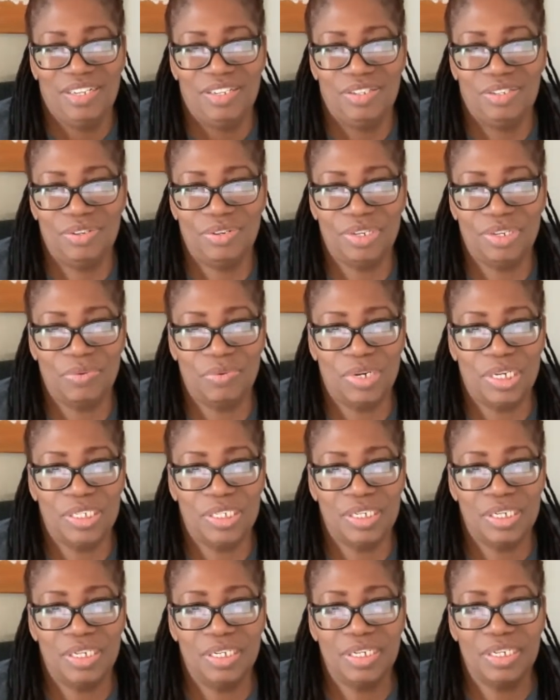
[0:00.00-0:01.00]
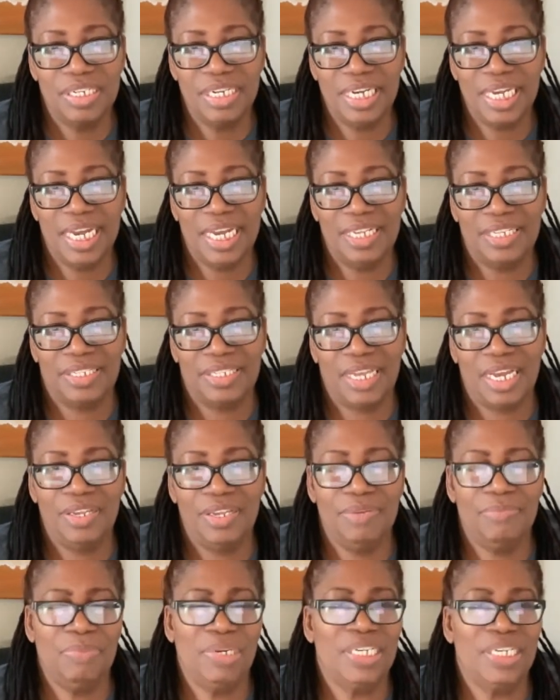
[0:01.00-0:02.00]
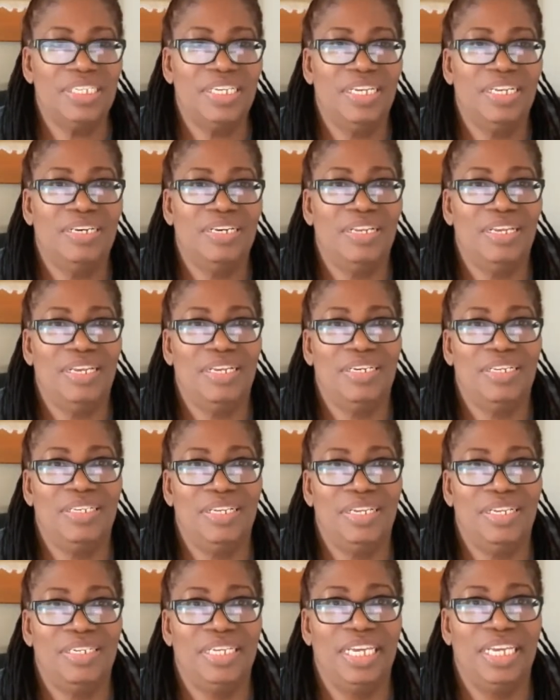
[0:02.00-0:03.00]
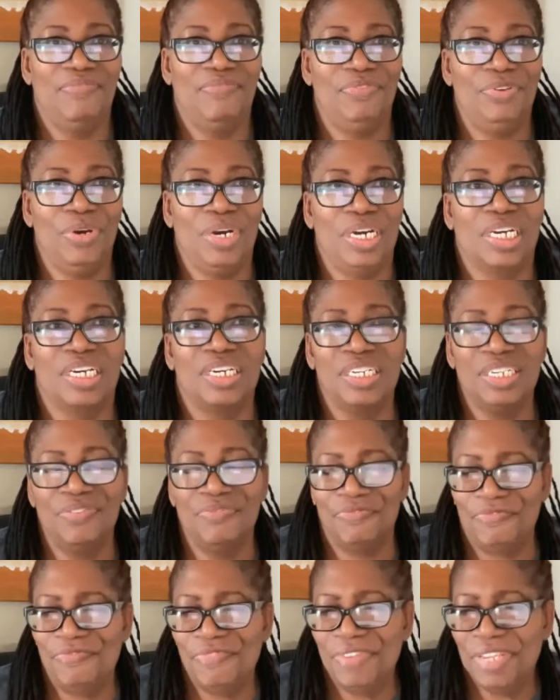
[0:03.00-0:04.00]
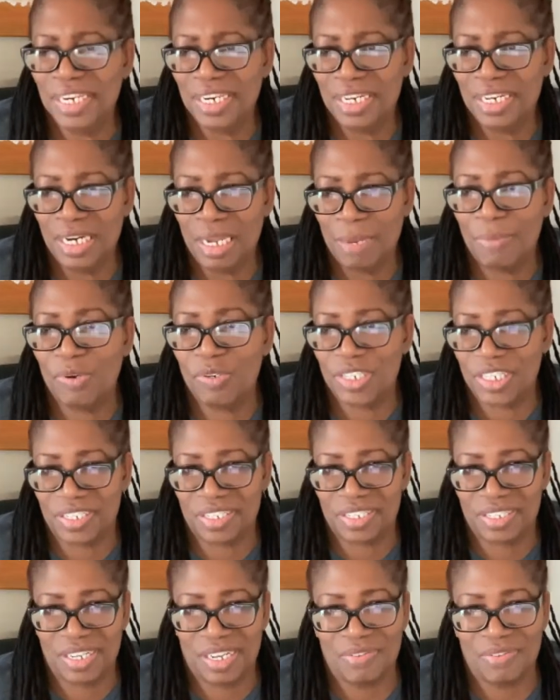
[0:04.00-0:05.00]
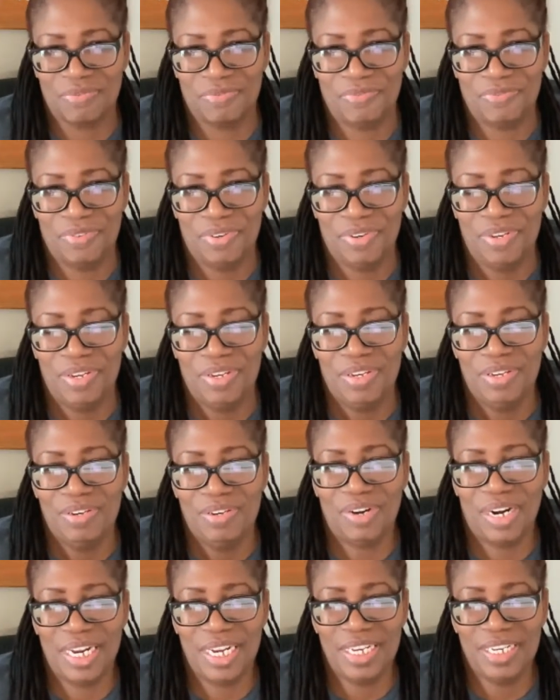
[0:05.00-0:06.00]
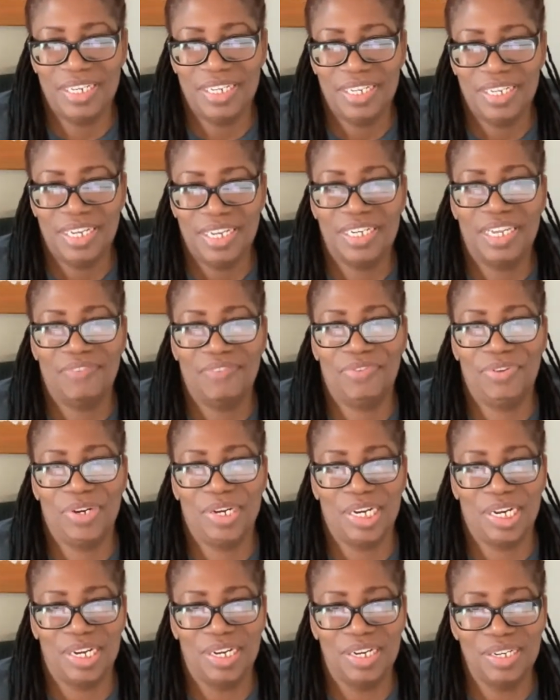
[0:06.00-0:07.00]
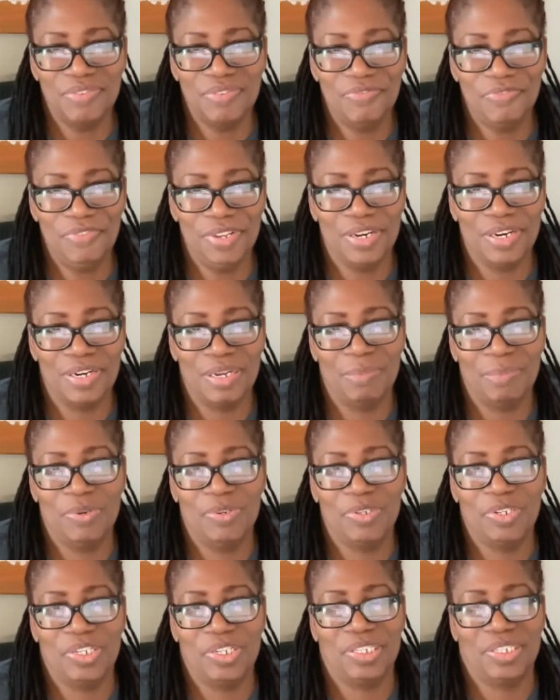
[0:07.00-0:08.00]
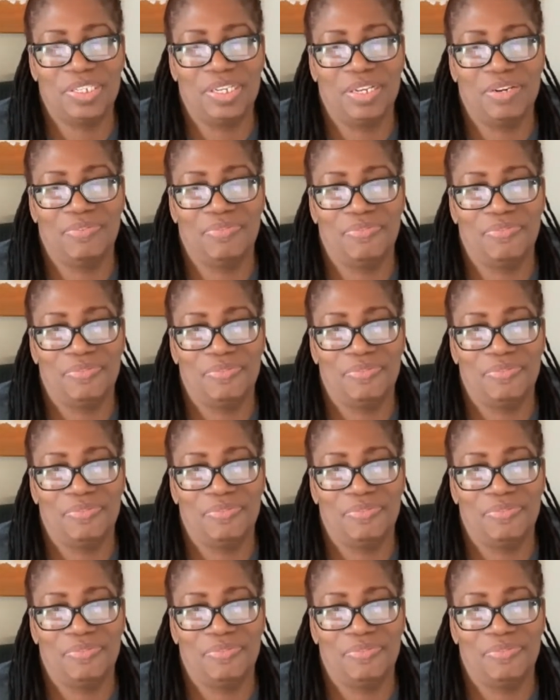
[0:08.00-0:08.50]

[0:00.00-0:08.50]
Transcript: So you want to look nice, but it gave you a good feeling about yourself, right? It gave you a good feeling about yourself.